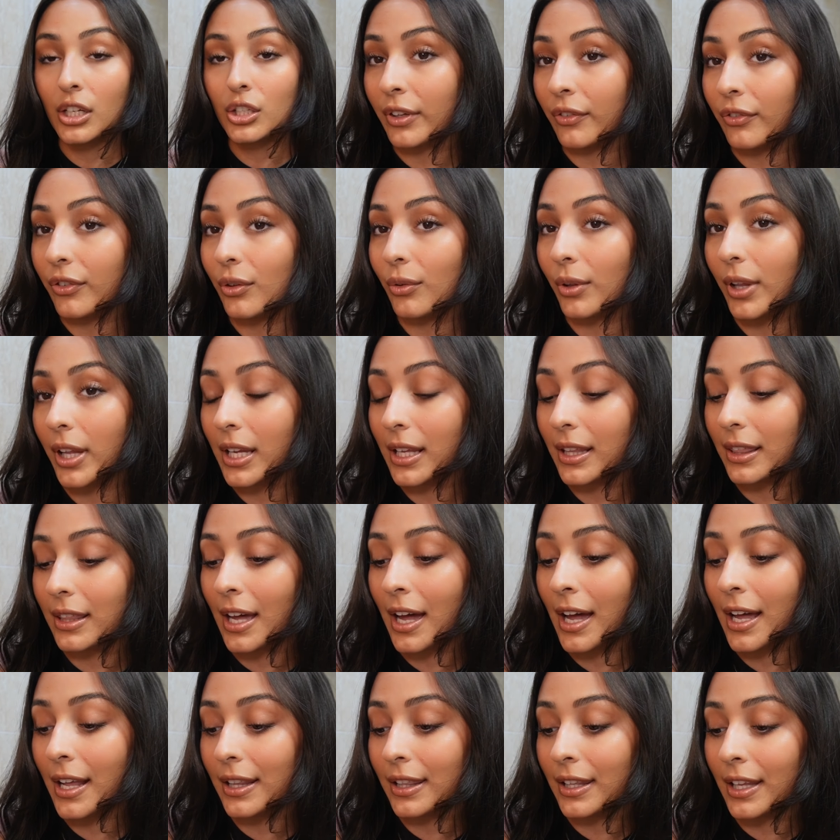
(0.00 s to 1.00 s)
If you like
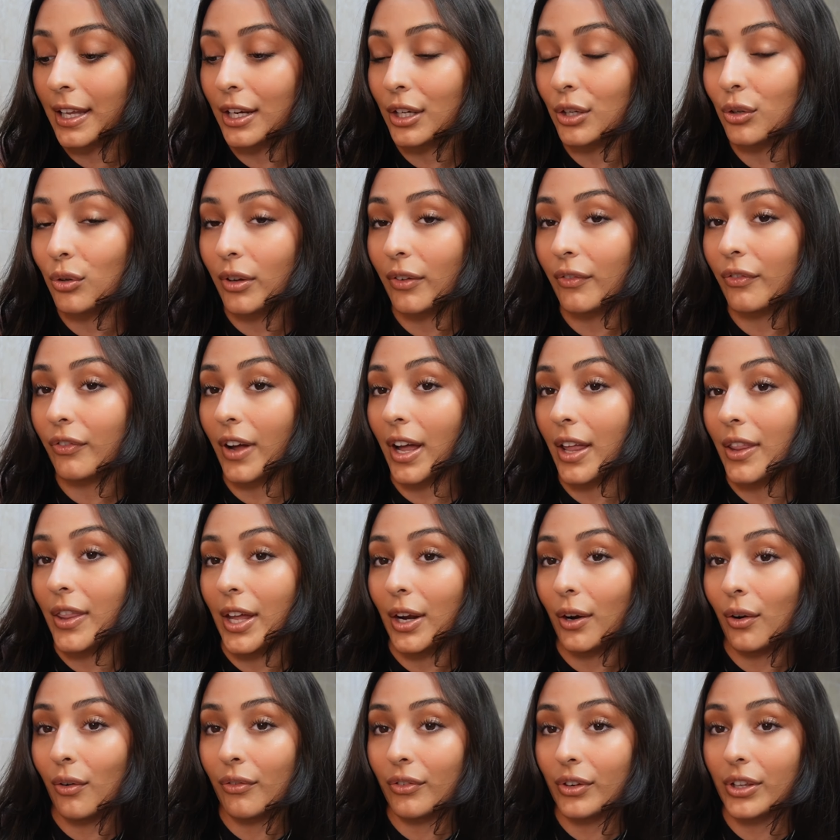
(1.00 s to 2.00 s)
that, then you can find
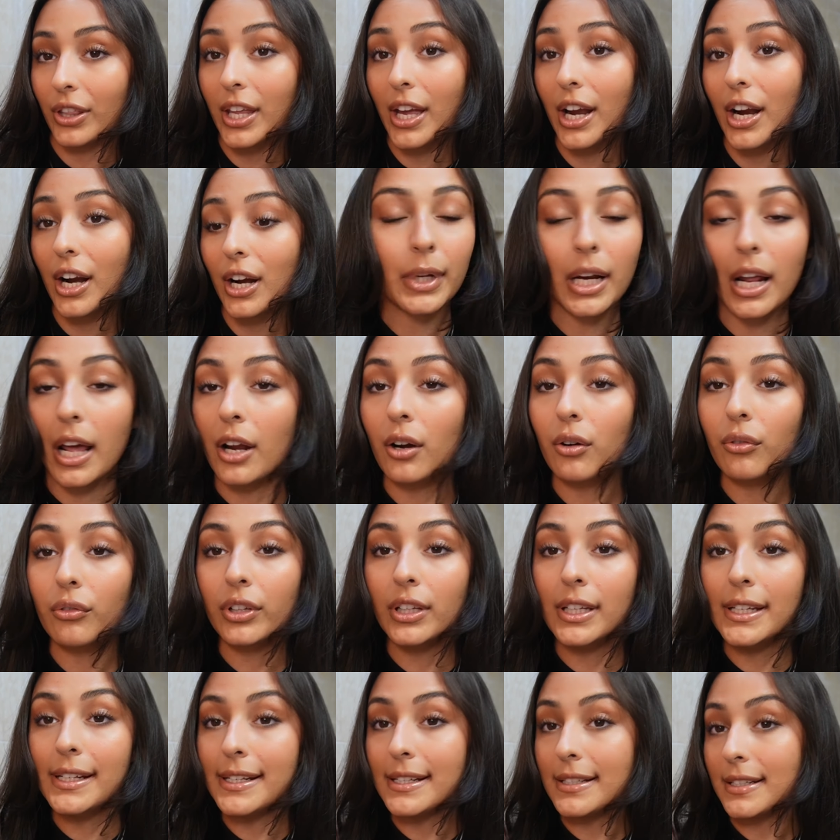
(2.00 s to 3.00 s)
that over there. But I don't
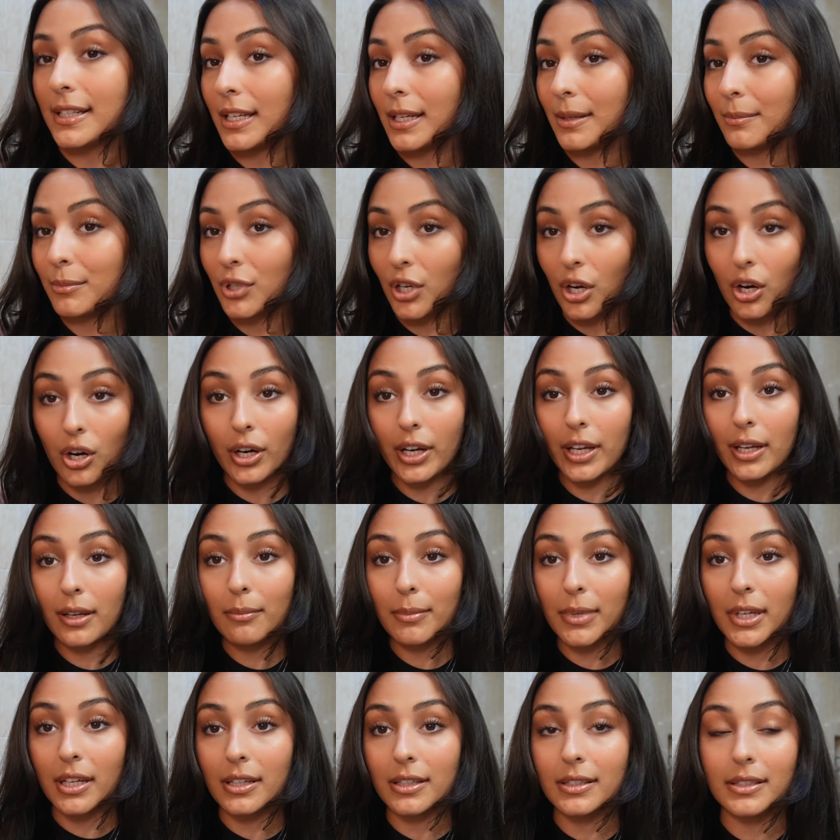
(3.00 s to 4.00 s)
really need to keep talking
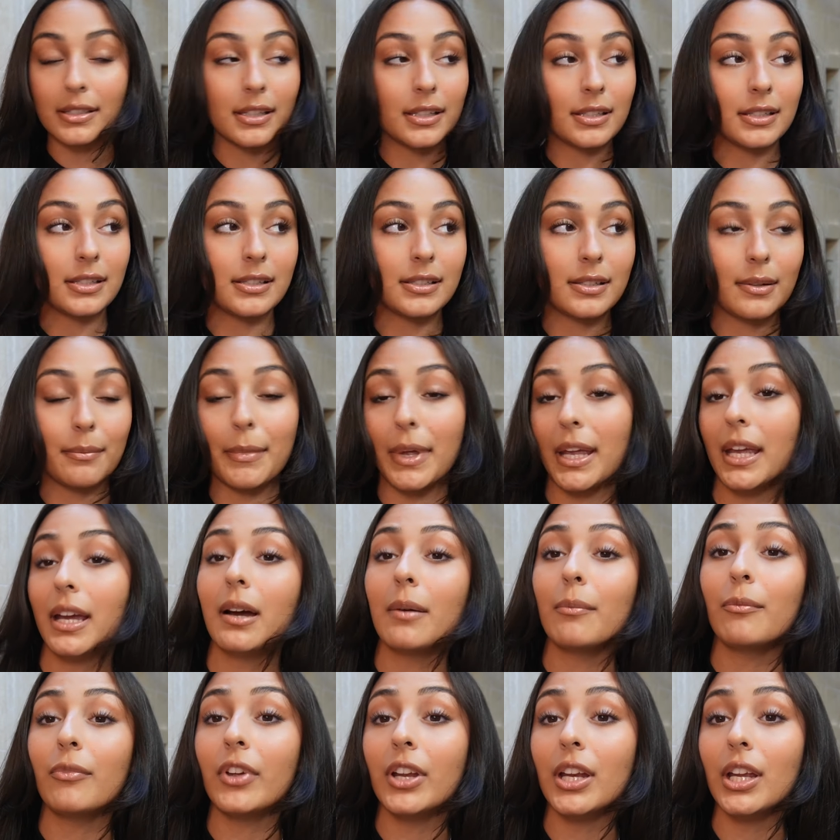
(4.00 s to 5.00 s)
because this is a
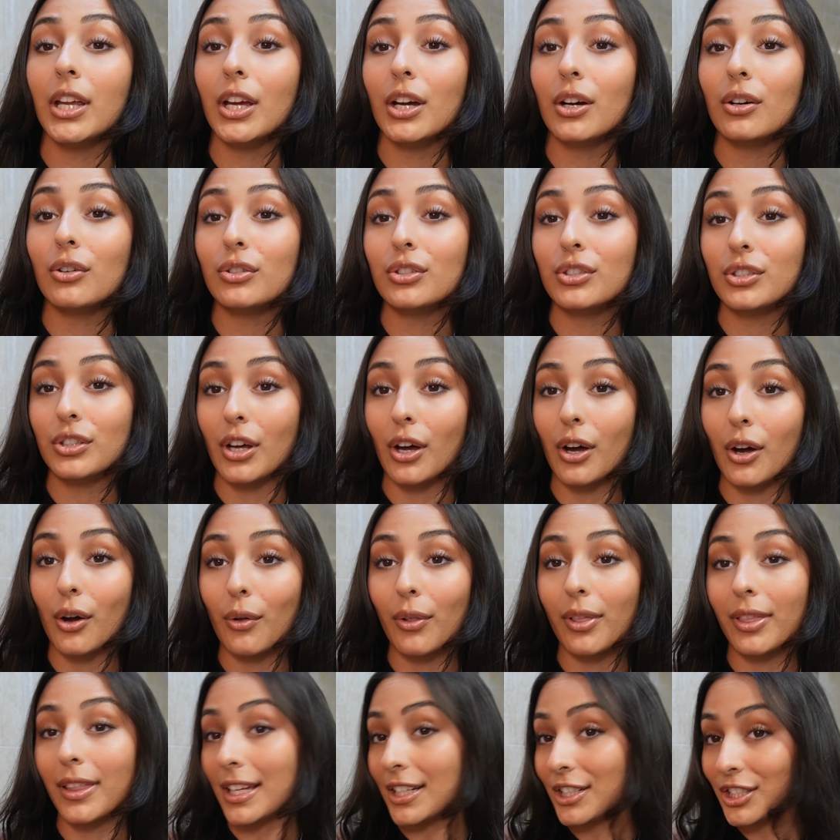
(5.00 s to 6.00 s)
makeup video, so
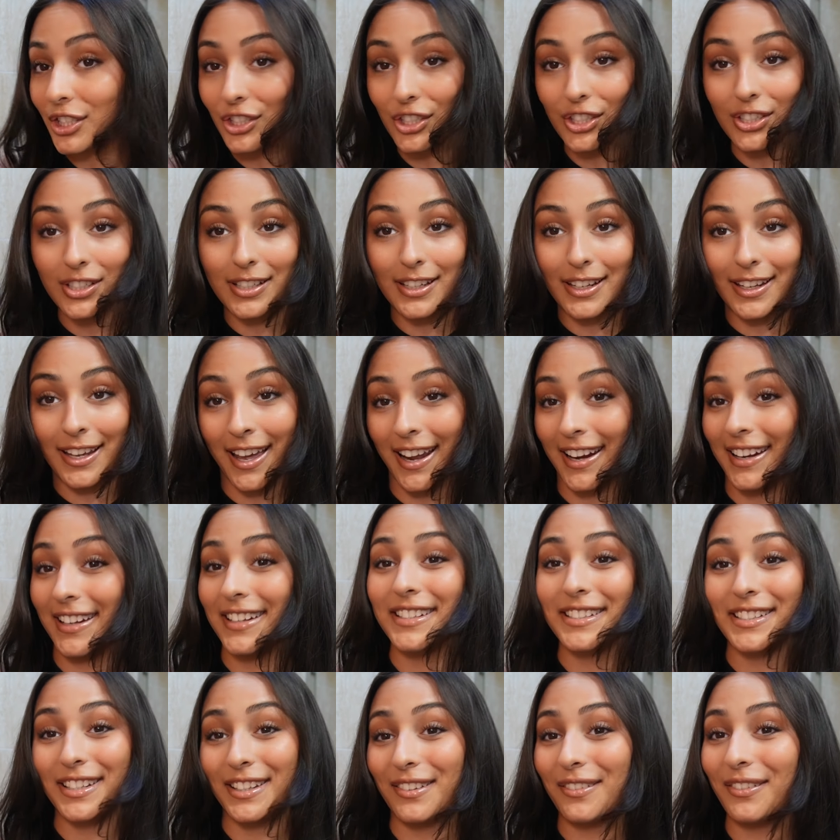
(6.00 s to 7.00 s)
let's just get
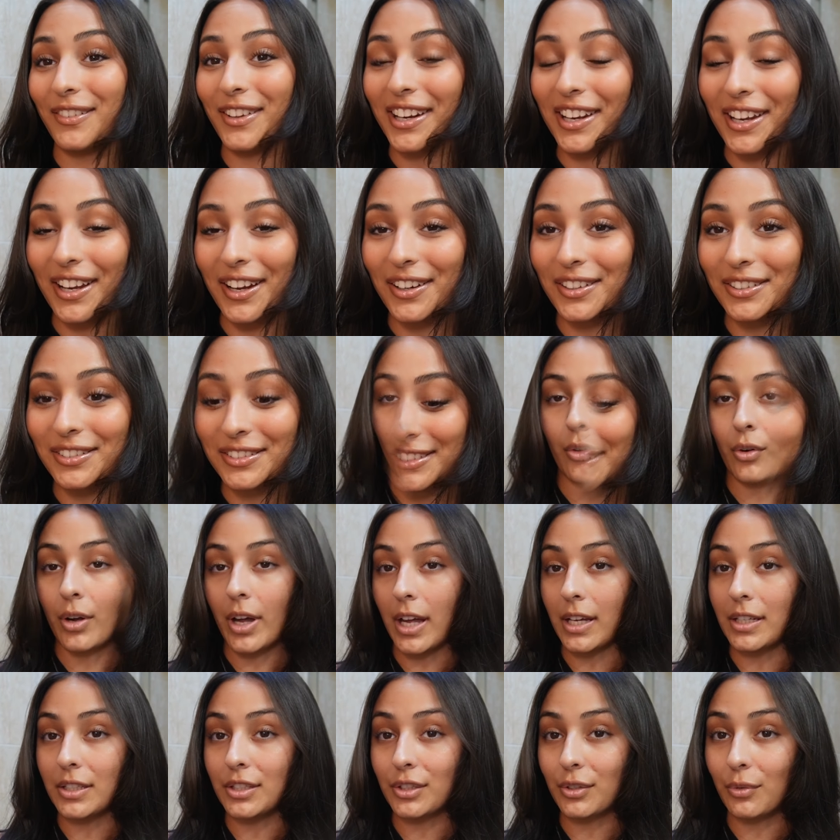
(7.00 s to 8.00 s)
into the video.
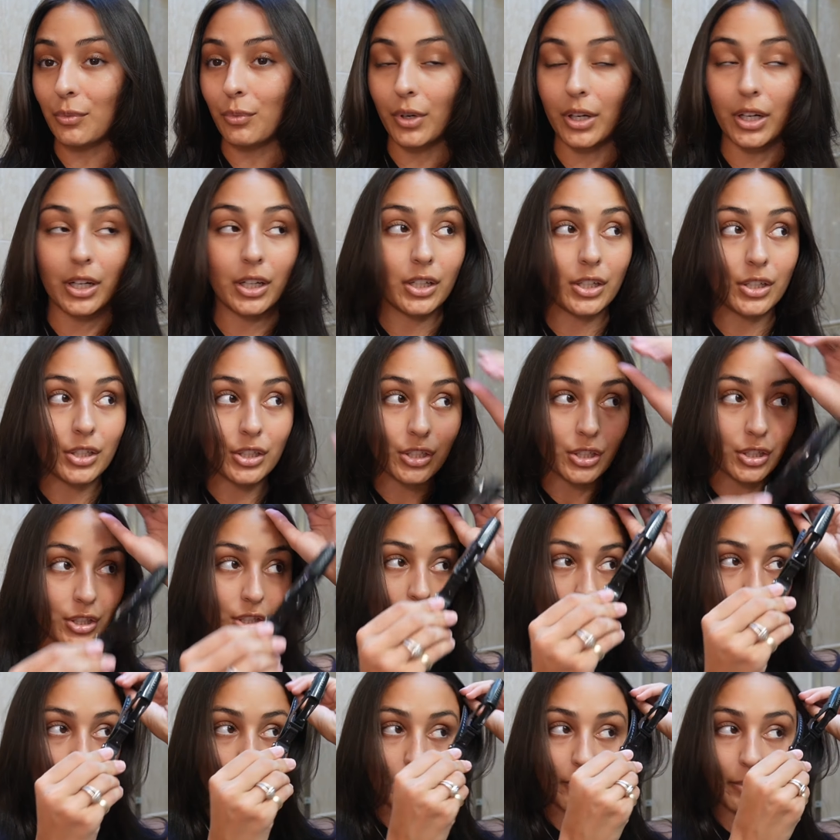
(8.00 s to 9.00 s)
Okay, so we're gonna
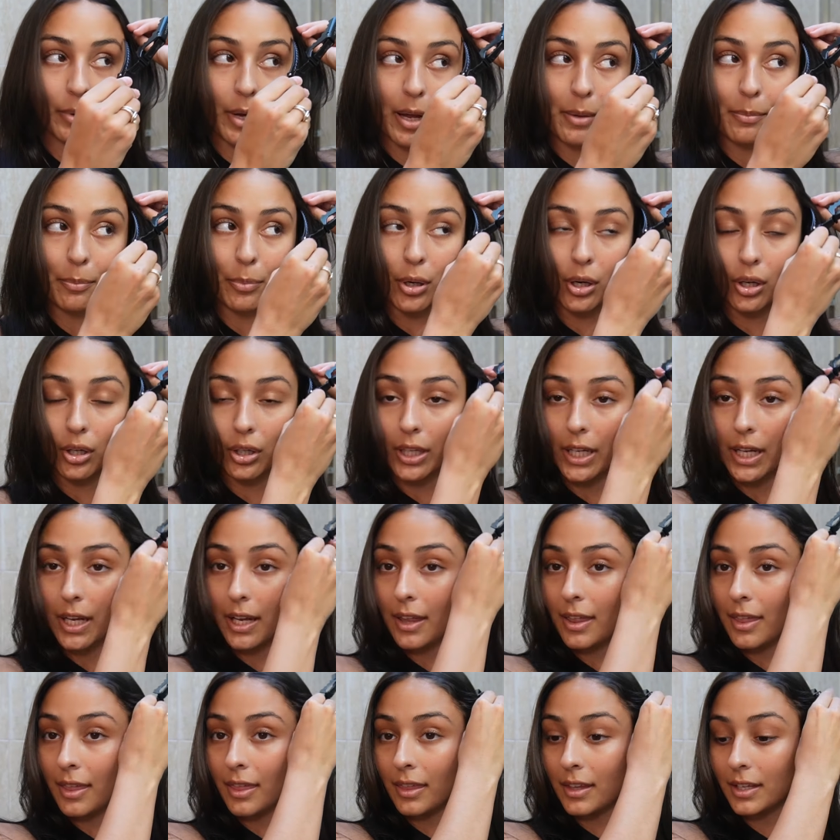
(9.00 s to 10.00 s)
start by
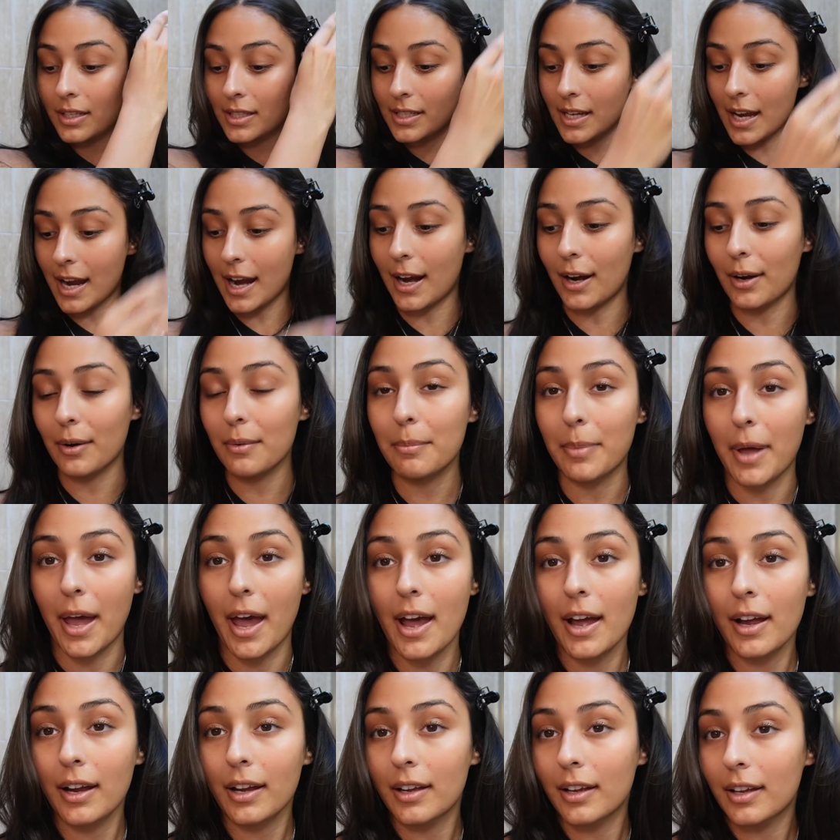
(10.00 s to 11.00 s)
pulling this hair
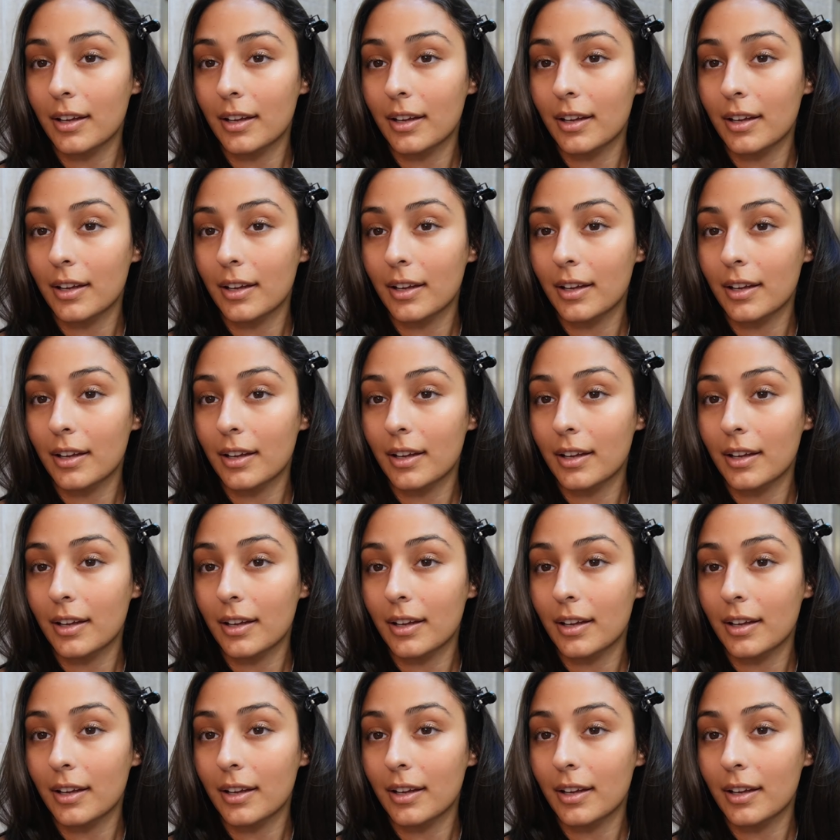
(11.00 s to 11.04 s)
back.